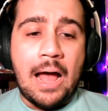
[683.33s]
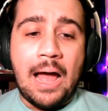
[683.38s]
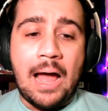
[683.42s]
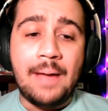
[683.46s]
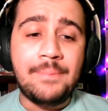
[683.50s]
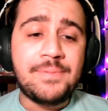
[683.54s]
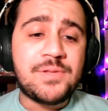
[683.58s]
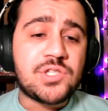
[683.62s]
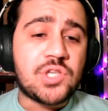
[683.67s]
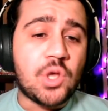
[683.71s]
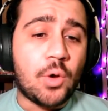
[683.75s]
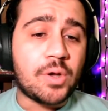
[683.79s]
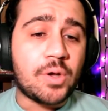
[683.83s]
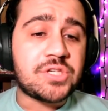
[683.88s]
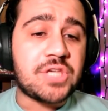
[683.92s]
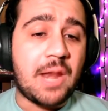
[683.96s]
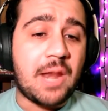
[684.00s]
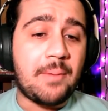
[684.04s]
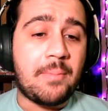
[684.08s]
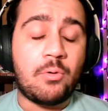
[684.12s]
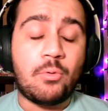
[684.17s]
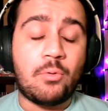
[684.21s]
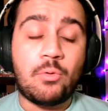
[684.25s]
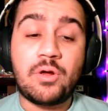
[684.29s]
I'm so
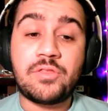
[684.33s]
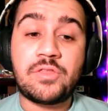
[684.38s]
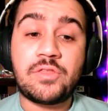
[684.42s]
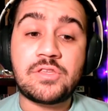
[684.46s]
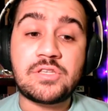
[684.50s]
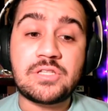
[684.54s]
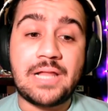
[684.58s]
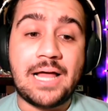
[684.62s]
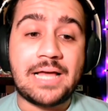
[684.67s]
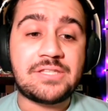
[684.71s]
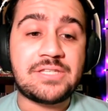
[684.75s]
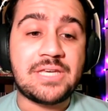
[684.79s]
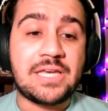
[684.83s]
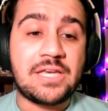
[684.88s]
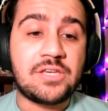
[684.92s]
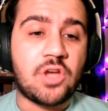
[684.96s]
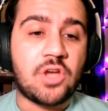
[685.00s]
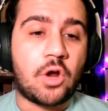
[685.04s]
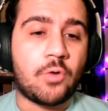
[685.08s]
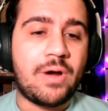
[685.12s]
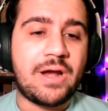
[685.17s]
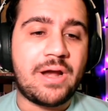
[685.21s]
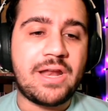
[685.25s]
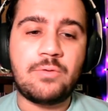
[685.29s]
excited about where this class is
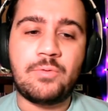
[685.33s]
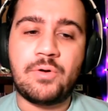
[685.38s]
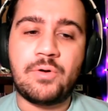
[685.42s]
already,